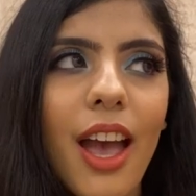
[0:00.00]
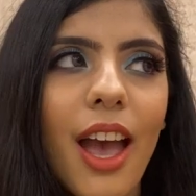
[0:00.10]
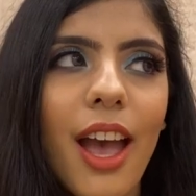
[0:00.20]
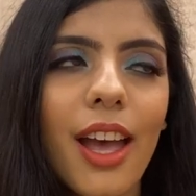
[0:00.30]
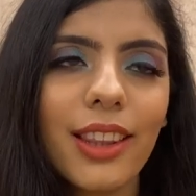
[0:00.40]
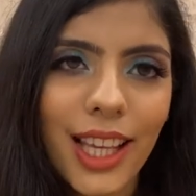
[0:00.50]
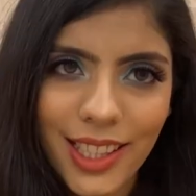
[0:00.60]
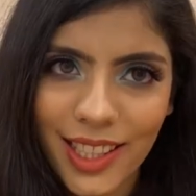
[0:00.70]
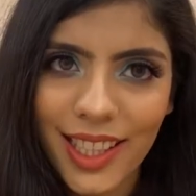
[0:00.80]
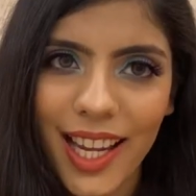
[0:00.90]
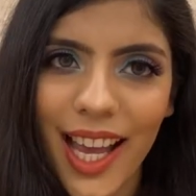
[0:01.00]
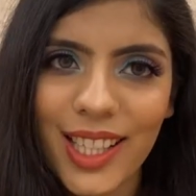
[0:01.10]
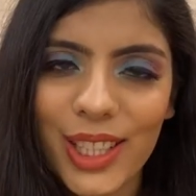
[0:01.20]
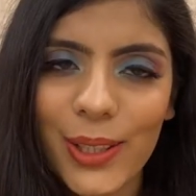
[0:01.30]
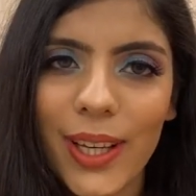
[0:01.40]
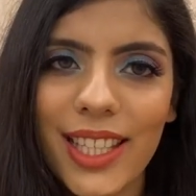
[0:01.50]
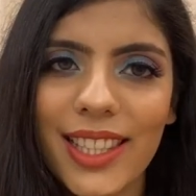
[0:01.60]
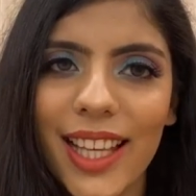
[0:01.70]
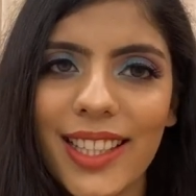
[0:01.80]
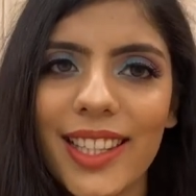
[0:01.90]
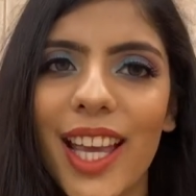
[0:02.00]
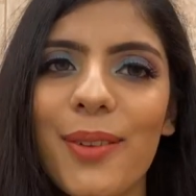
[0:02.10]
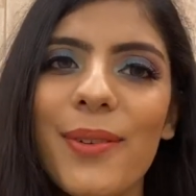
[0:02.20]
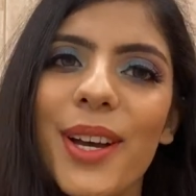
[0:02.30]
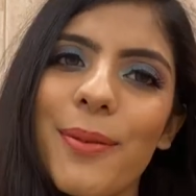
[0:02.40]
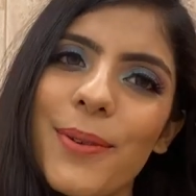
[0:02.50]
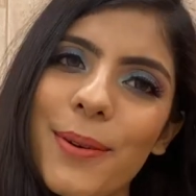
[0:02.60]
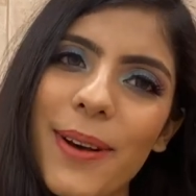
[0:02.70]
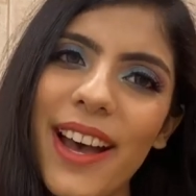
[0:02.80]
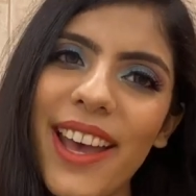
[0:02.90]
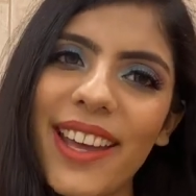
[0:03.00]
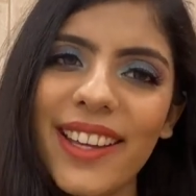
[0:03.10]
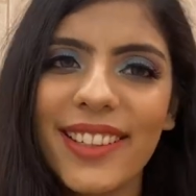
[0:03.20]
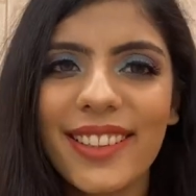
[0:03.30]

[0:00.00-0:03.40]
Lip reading: And that's it. I'll see you guys next time. Bye